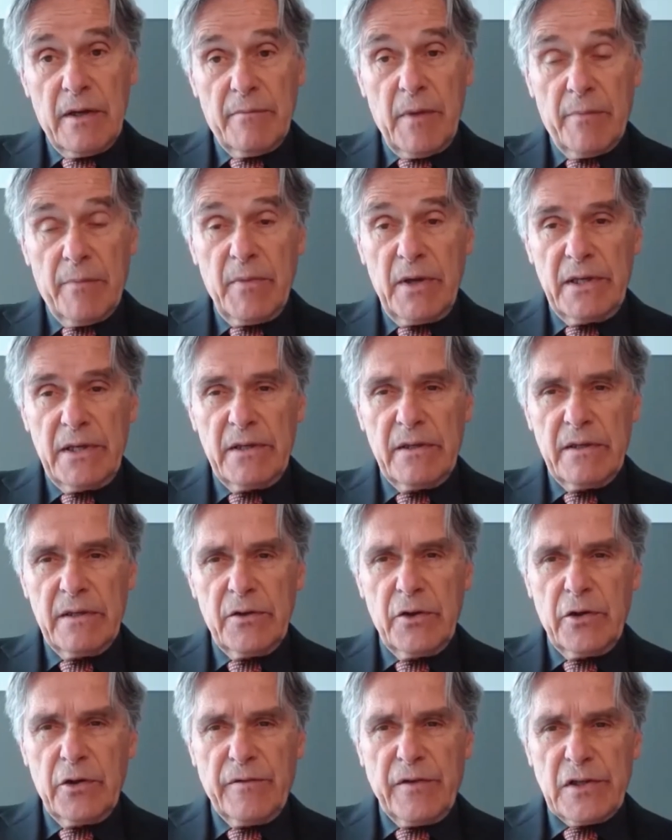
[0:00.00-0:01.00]
I mean,
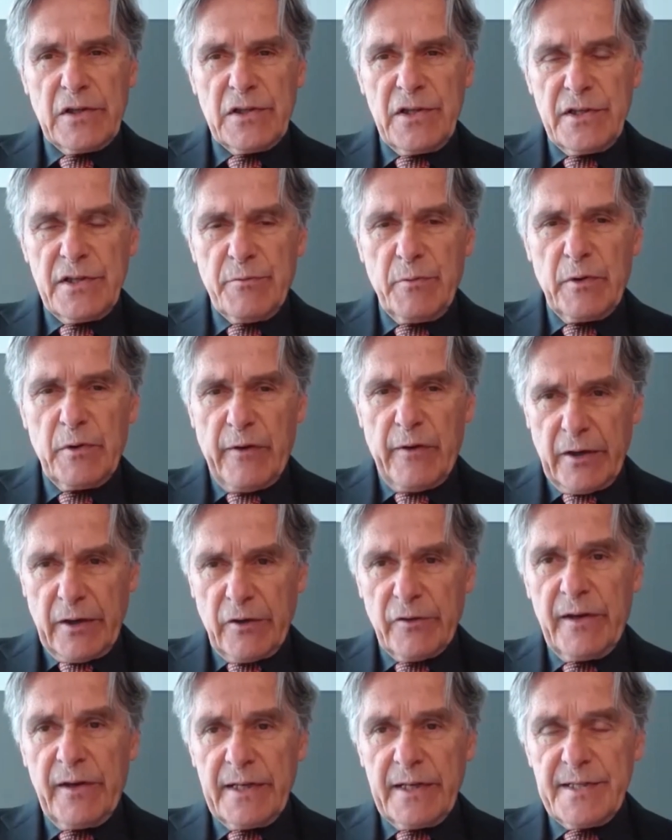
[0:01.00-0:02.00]
universities will
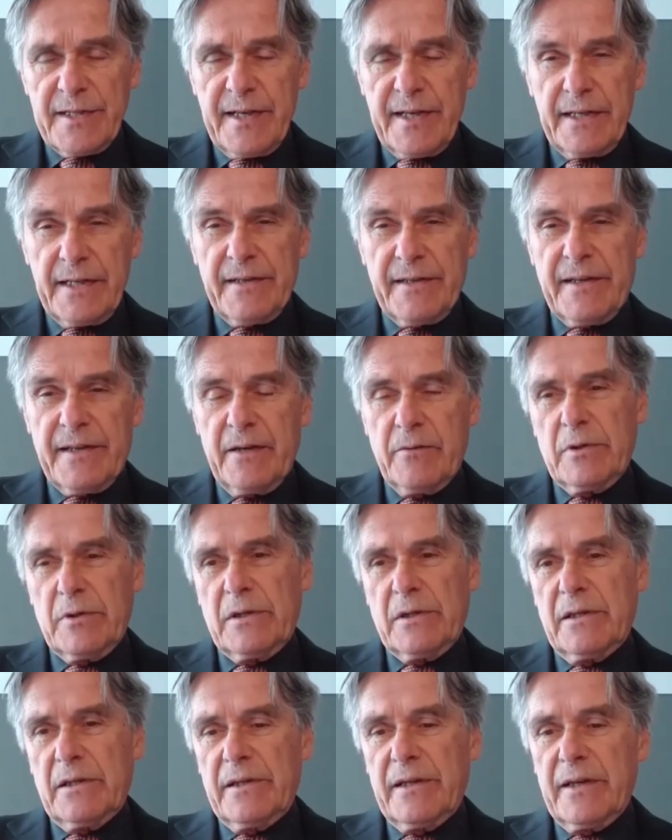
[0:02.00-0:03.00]
recognize that. They
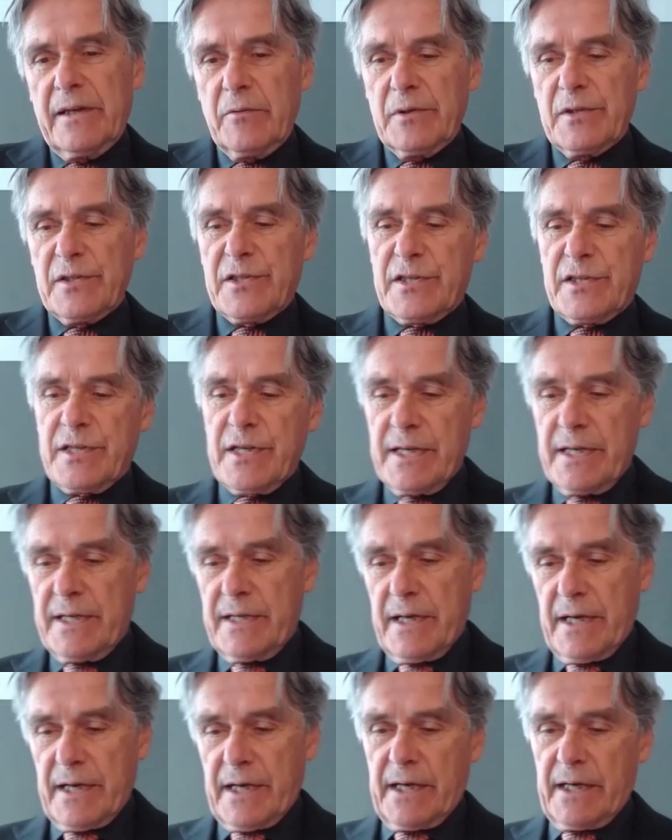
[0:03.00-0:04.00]
will
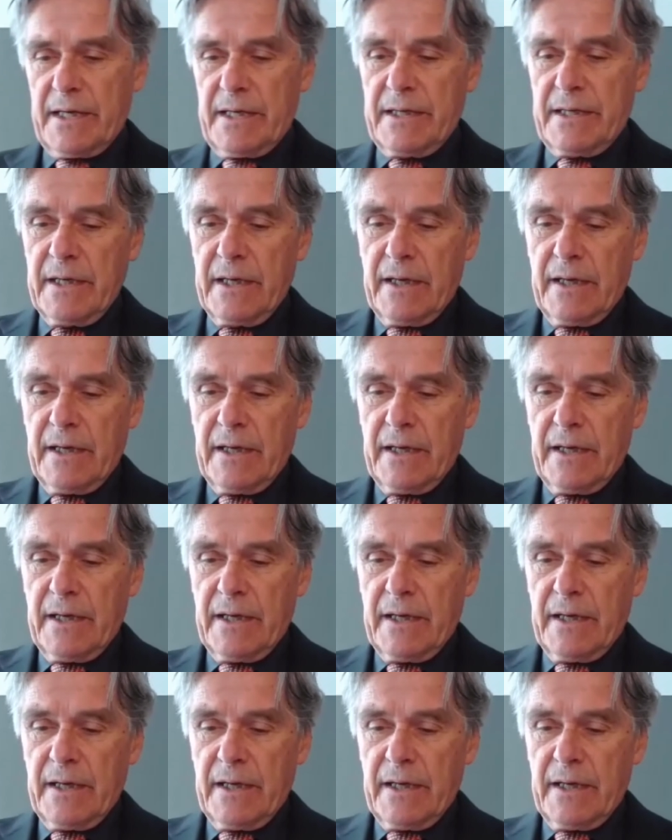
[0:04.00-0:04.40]
see a